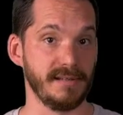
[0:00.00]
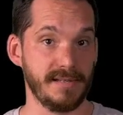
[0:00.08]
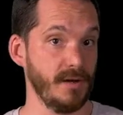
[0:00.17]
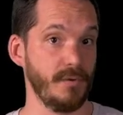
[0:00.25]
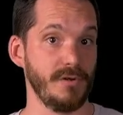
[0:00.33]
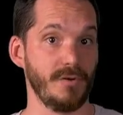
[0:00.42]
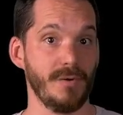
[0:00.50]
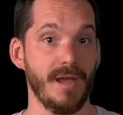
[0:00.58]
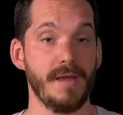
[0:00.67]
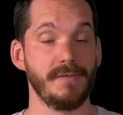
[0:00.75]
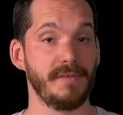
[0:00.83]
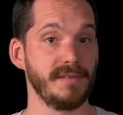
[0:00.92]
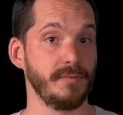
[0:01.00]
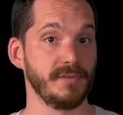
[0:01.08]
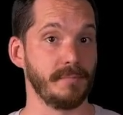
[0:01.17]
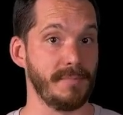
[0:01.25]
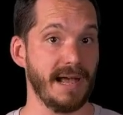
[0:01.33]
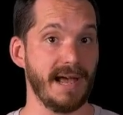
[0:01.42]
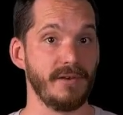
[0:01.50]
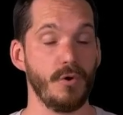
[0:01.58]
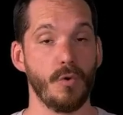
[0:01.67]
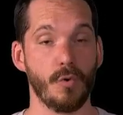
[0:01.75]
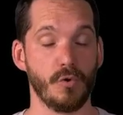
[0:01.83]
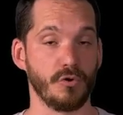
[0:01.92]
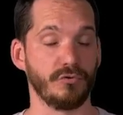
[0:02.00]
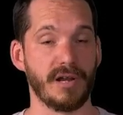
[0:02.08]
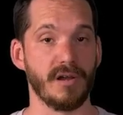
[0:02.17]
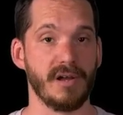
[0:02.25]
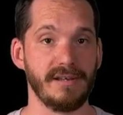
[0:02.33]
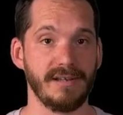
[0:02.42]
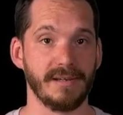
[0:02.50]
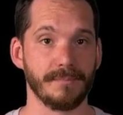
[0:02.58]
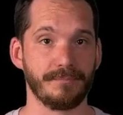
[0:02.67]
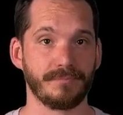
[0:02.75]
tell you that this was a bad or a great idea.